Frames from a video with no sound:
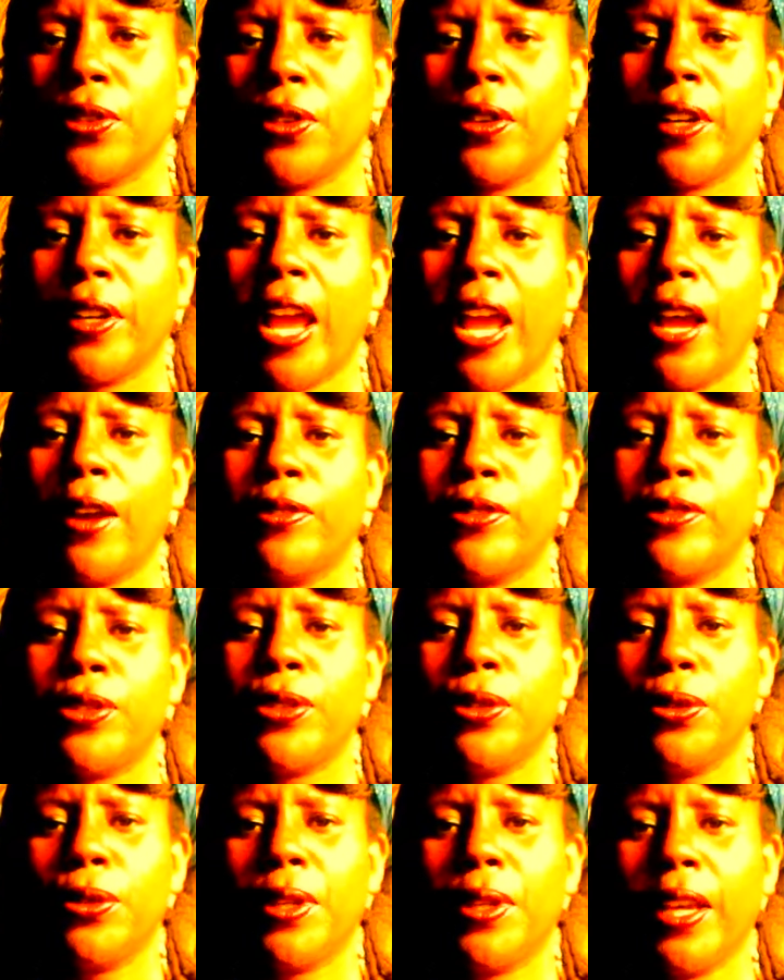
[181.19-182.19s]
You don't have
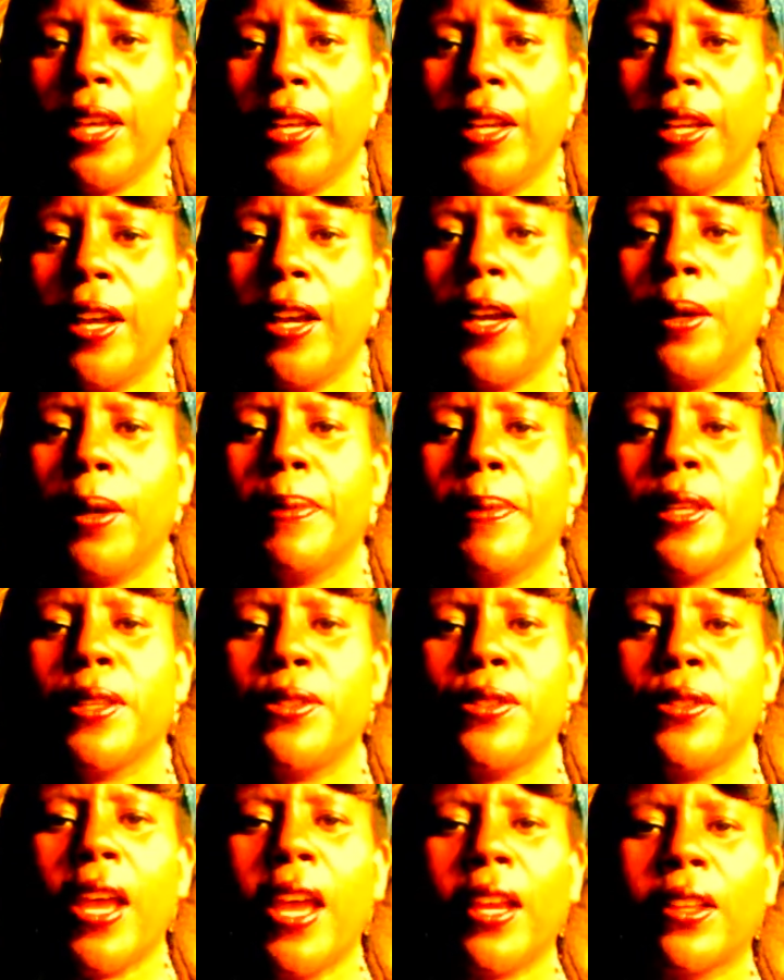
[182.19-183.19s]
to get up
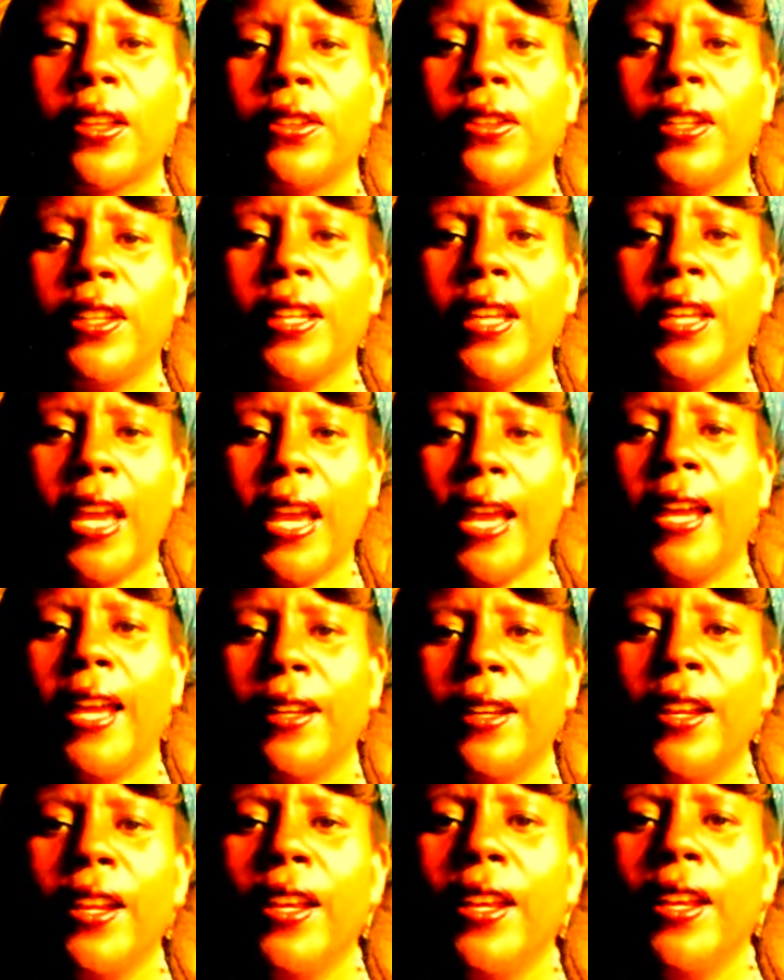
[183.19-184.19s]
exactly at